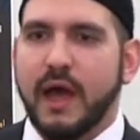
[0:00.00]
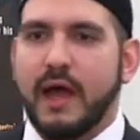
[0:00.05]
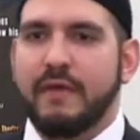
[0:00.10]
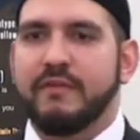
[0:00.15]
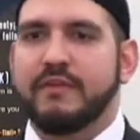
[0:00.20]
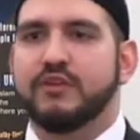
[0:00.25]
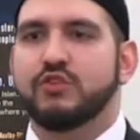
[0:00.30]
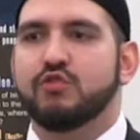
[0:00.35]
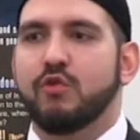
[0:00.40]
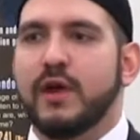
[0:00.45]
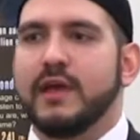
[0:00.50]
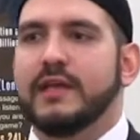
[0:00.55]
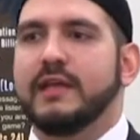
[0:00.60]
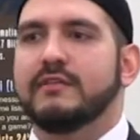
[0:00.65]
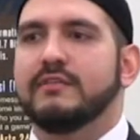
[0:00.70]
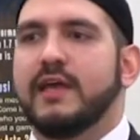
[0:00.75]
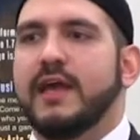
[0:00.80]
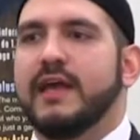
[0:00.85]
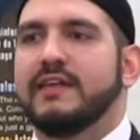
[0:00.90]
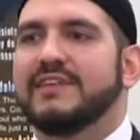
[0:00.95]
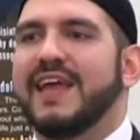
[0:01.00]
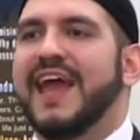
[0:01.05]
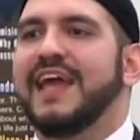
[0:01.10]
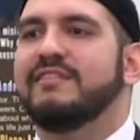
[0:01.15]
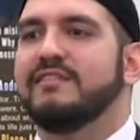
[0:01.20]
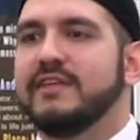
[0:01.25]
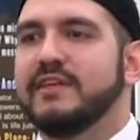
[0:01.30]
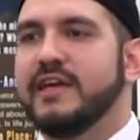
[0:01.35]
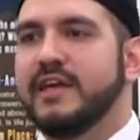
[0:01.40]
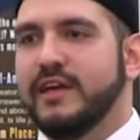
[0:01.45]
and this training takes
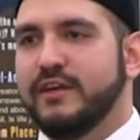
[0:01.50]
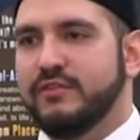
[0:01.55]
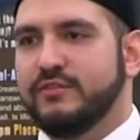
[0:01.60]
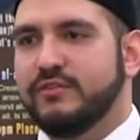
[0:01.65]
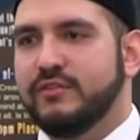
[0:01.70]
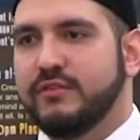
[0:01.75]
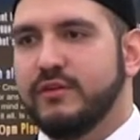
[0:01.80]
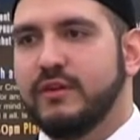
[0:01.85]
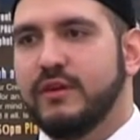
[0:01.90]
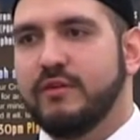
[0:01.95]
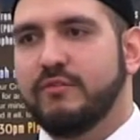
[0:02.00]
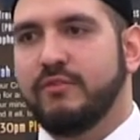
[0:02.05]
80 years.